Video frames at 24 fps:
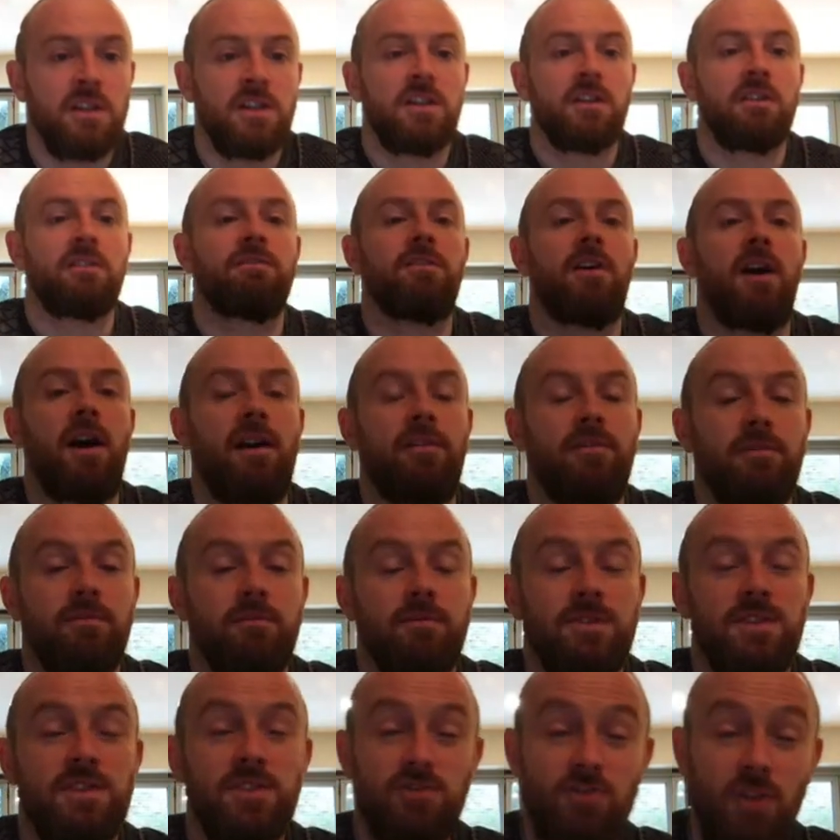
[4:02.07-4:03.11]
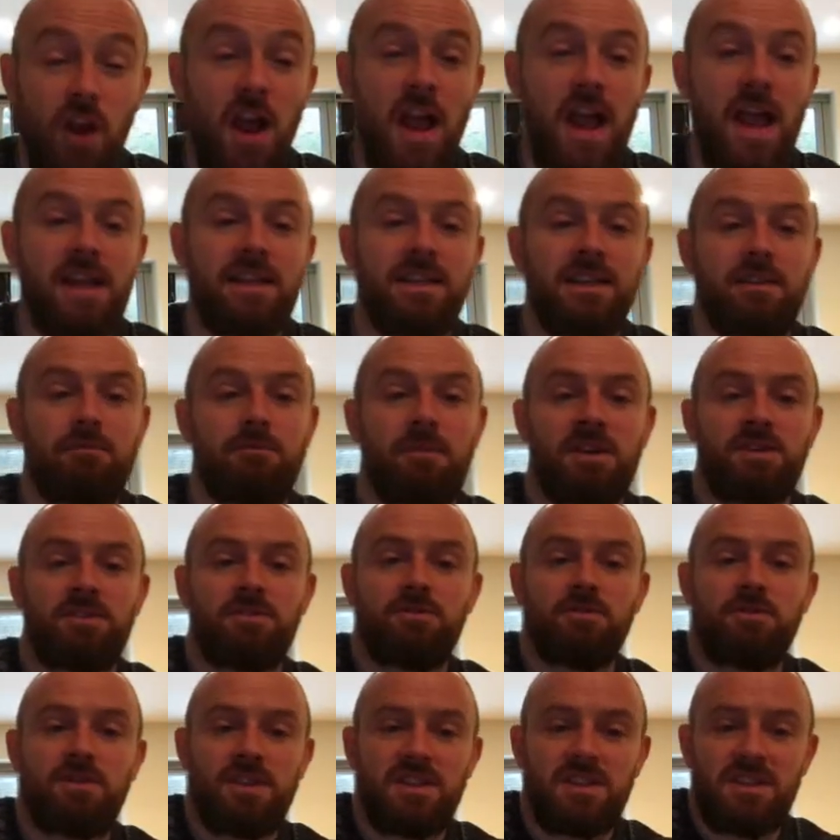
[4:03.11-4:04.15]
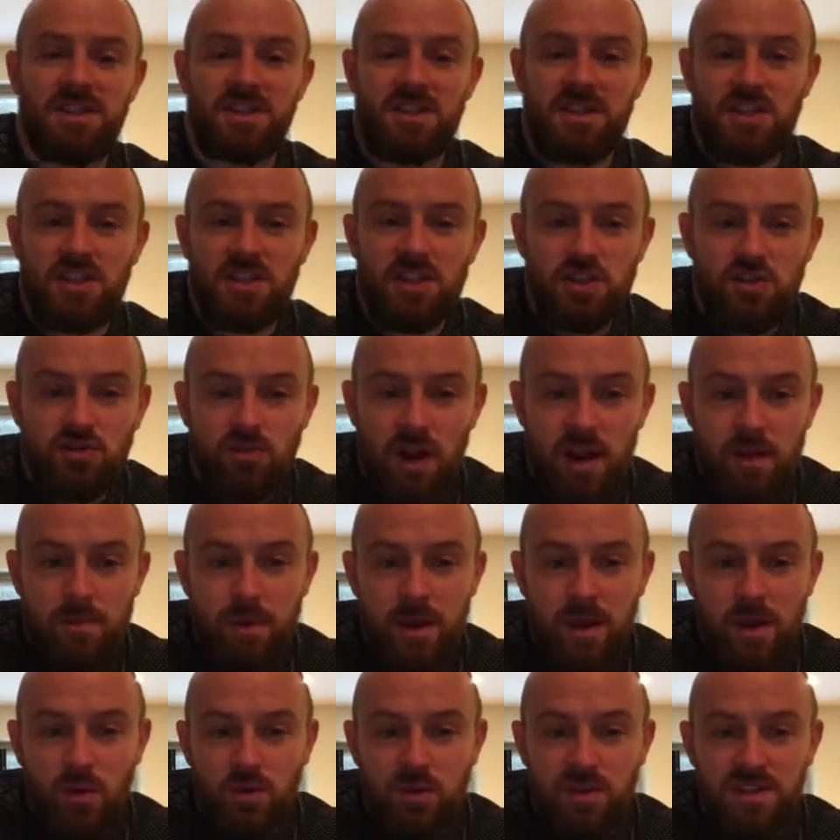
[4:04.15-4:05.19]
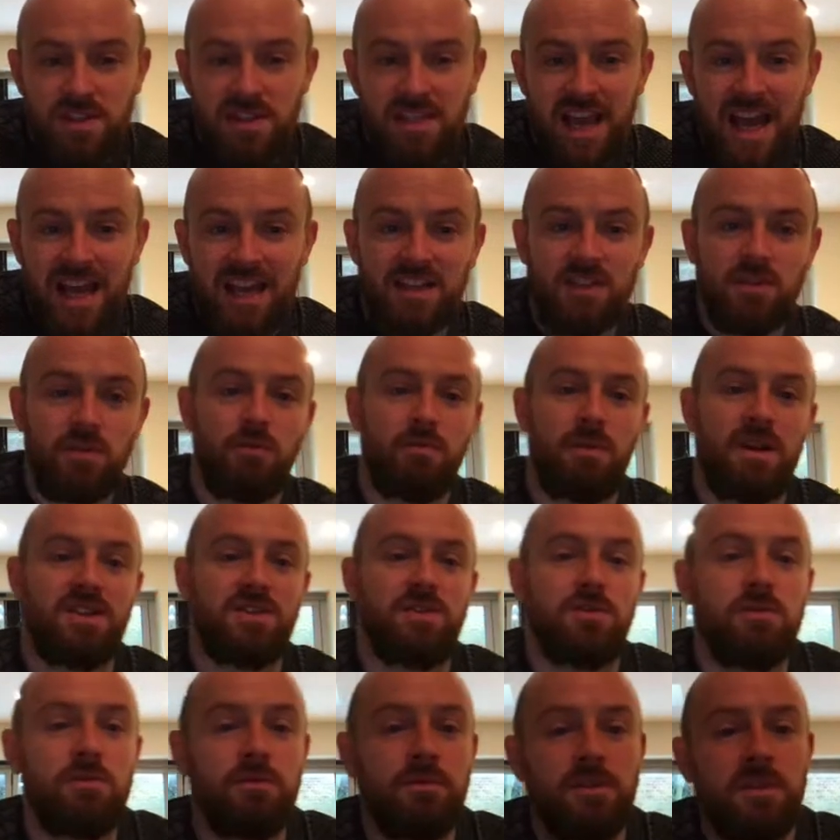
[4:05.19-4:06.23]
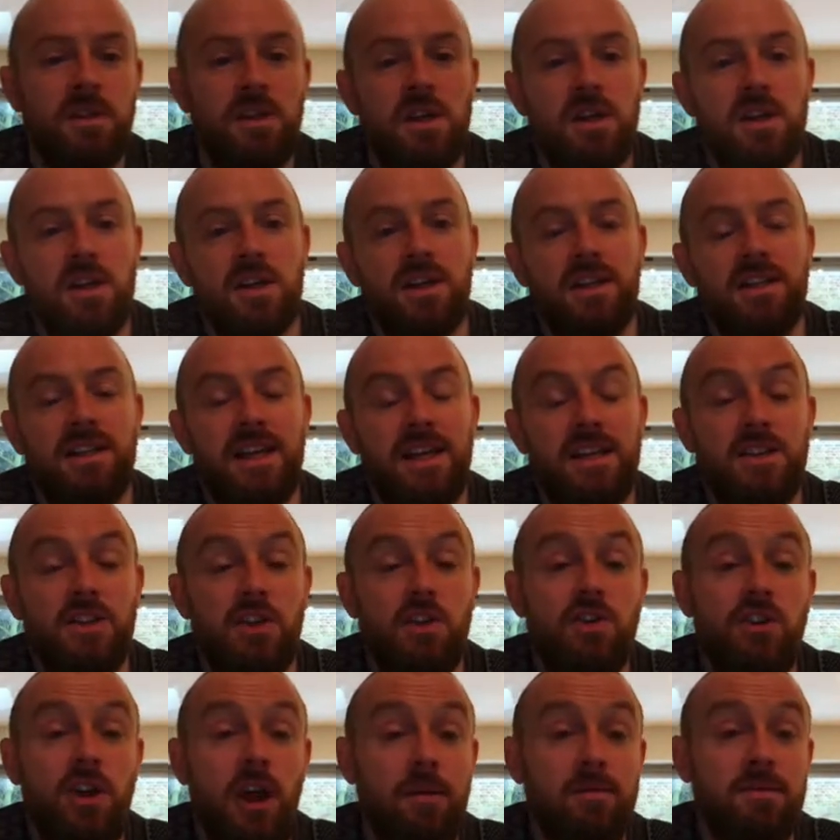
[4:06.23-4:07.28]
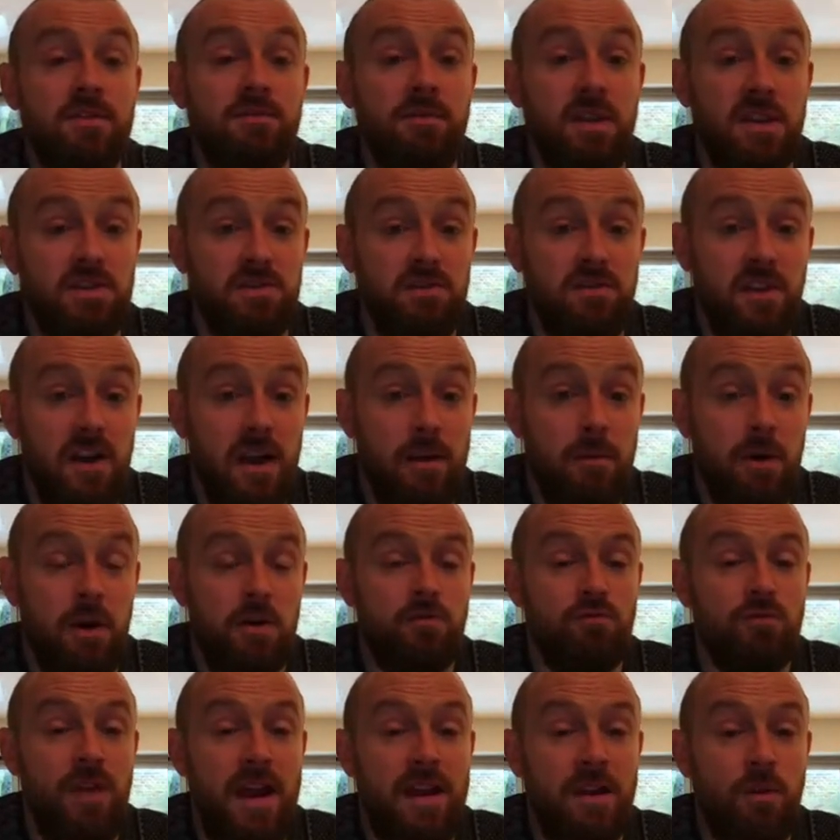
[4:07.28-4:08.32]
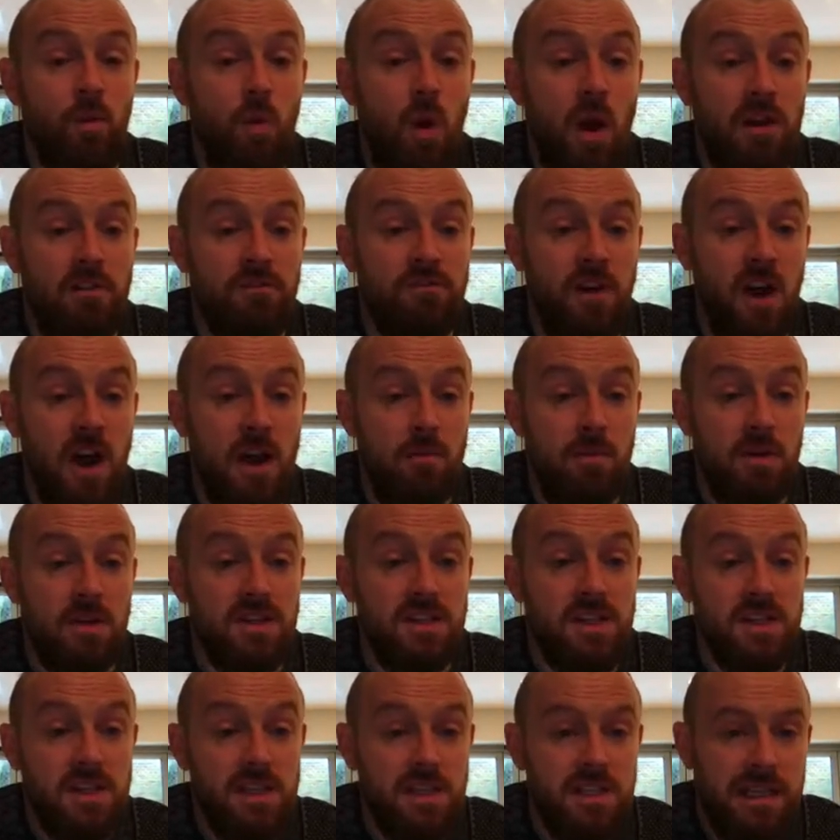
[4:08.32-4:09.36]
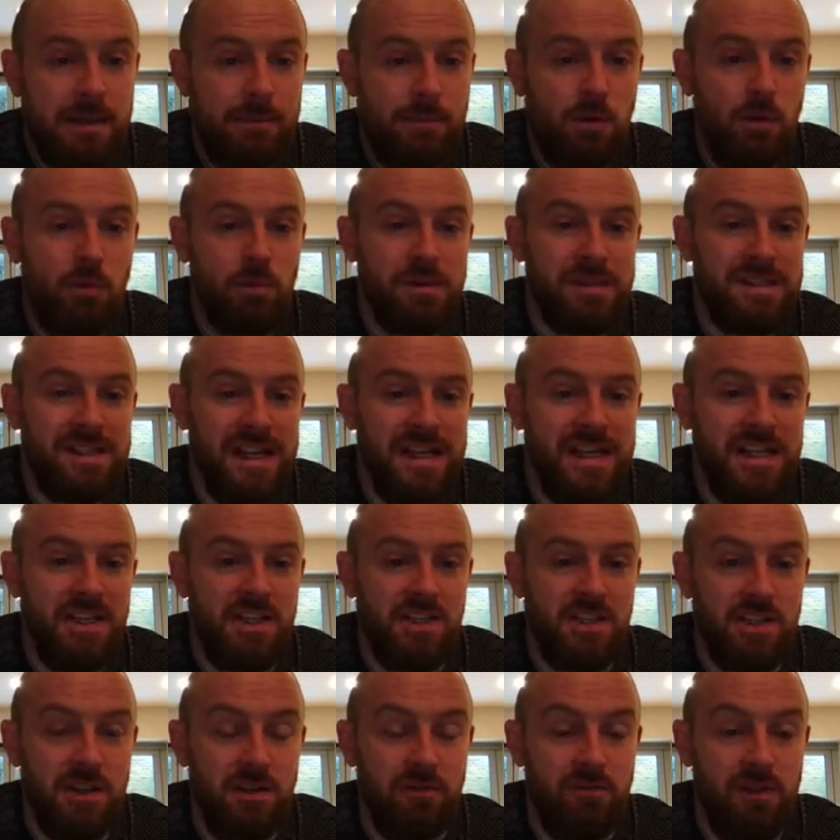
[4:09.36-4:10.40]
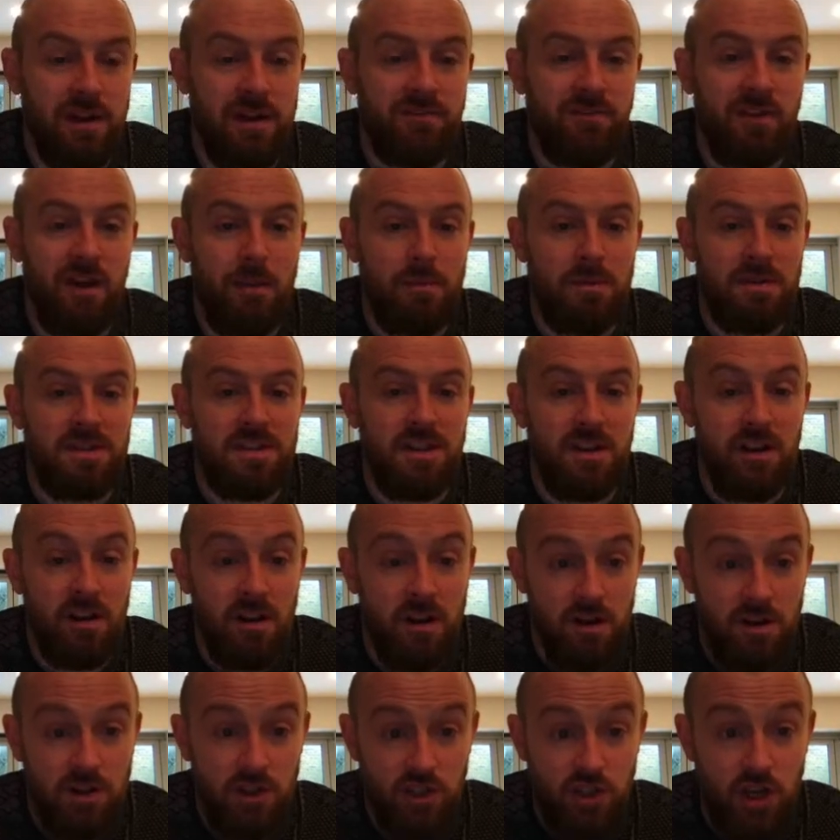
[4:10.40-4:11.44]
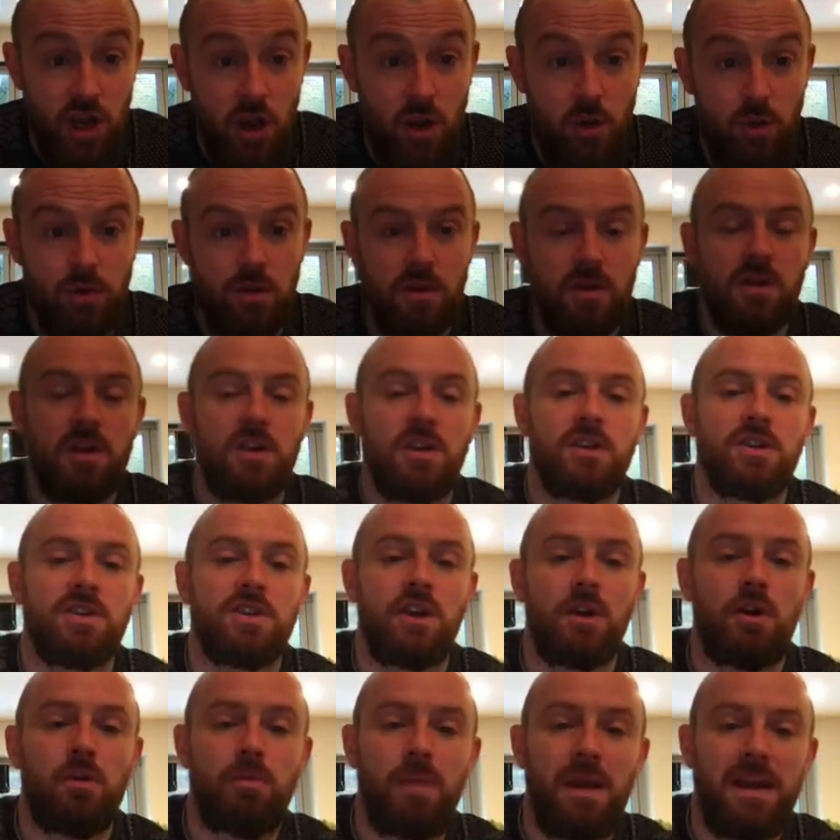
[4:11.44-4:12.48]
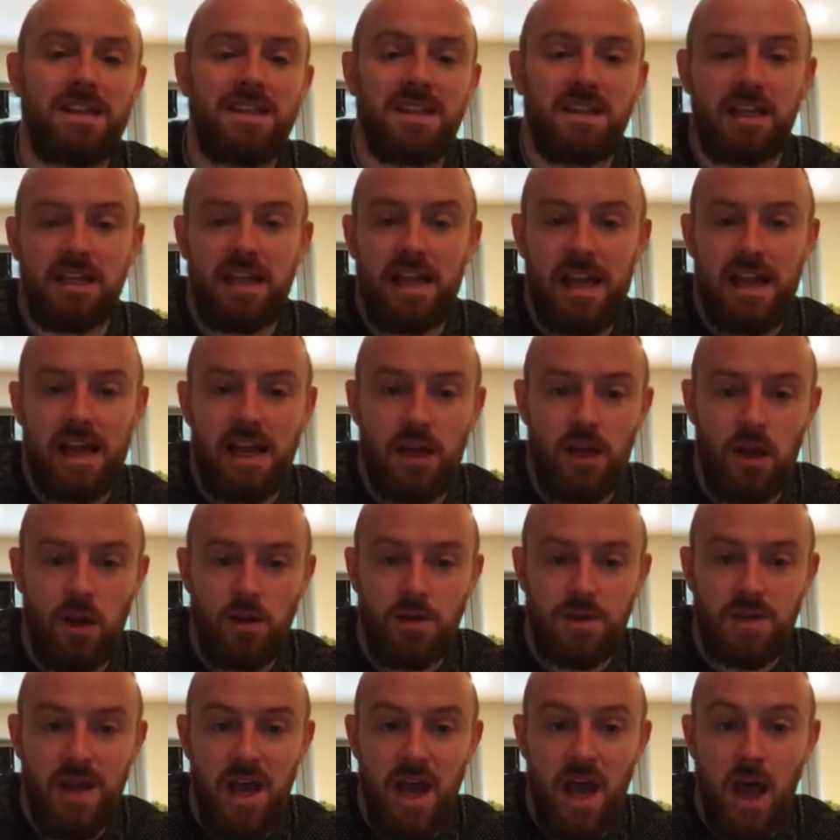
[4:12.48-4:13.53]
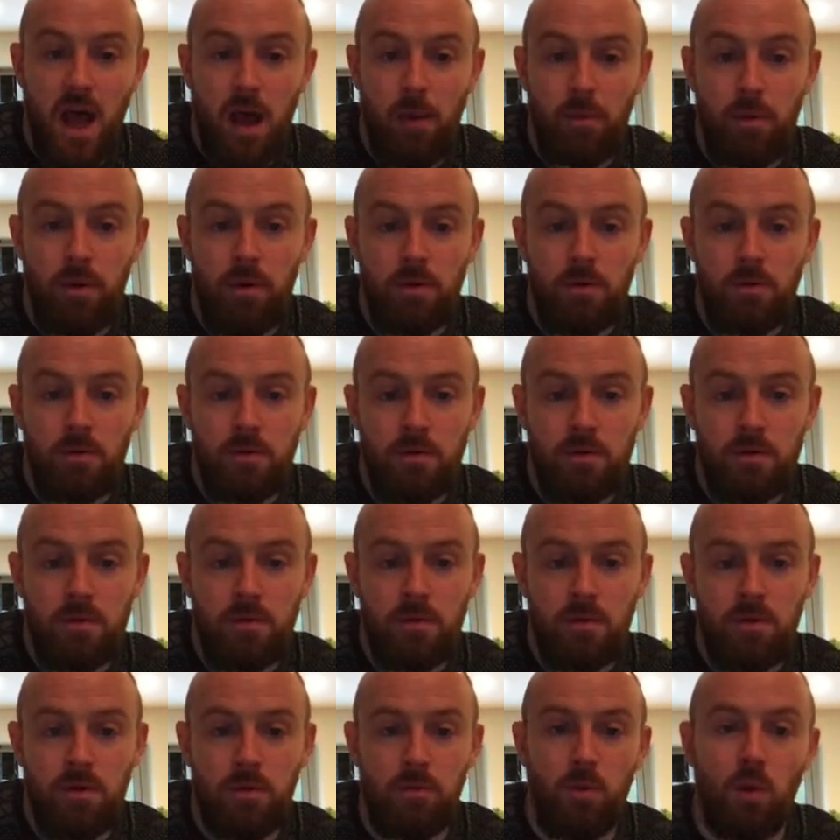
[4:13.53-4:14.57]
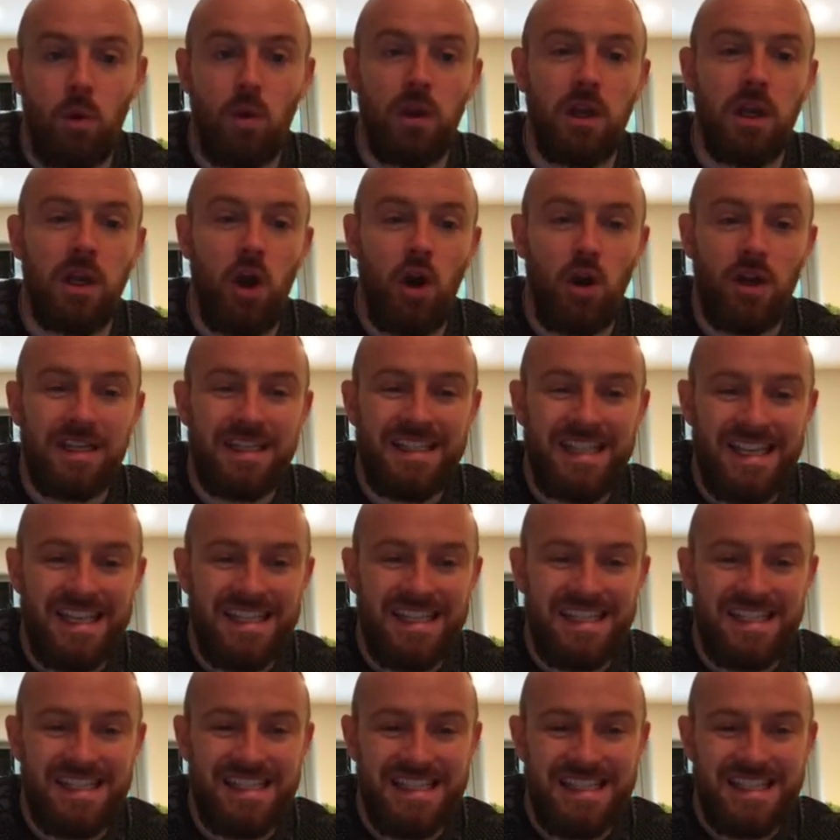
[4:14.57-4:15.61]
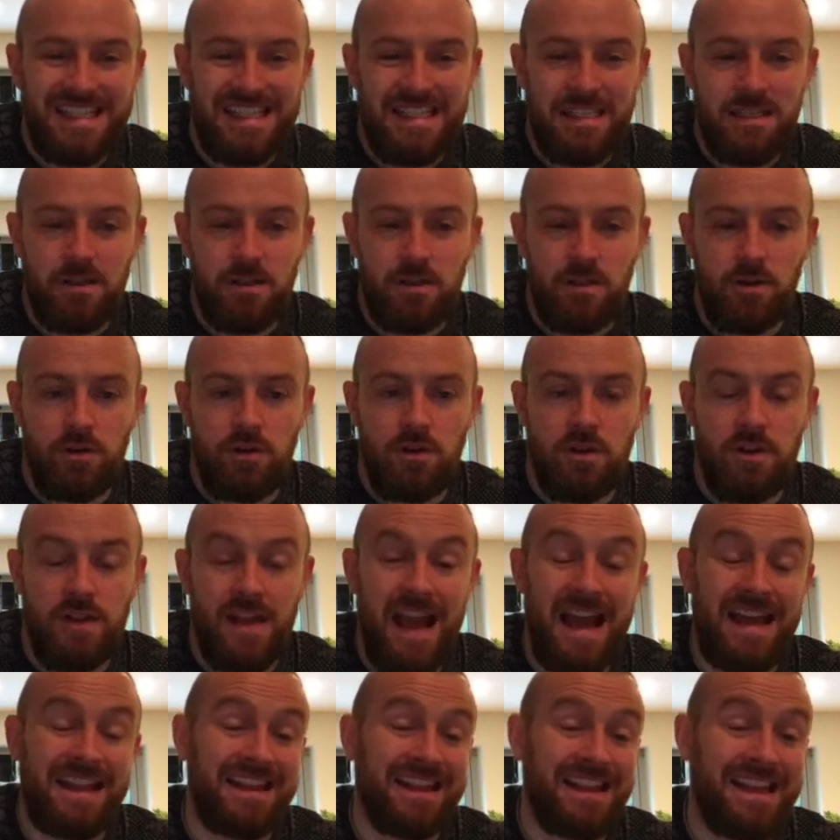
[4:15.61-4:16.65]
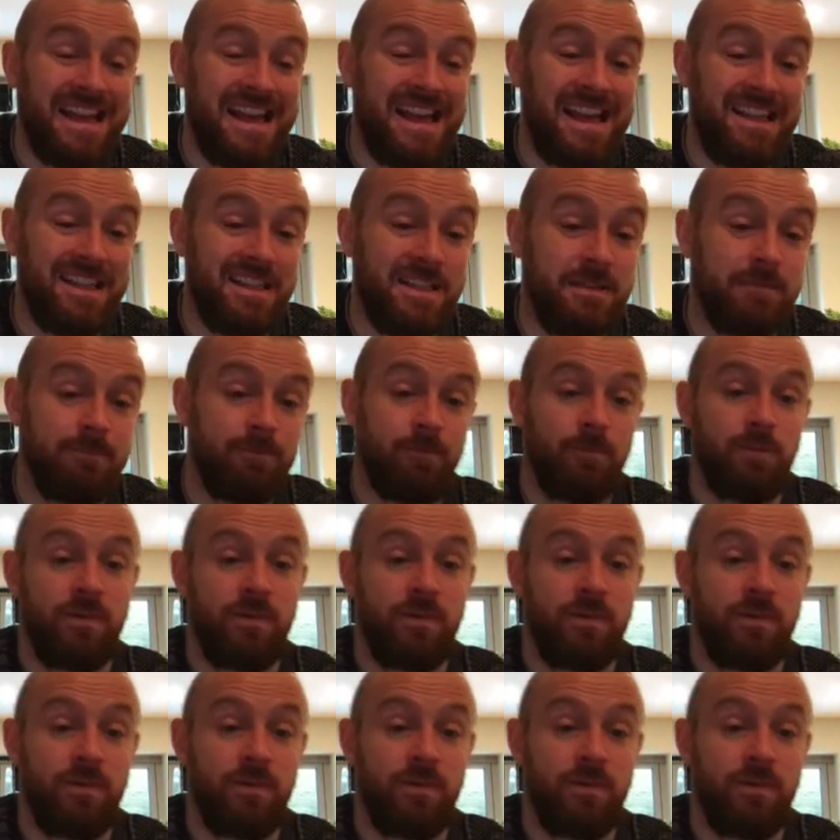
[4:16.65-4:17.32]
5. Striated muscle, this is stripy or skeletal muscle, contains two types of muscle fibre, red and white fibres. Typical percentages of red fibres are shown. So basically it goes up the more long distance the athlete is.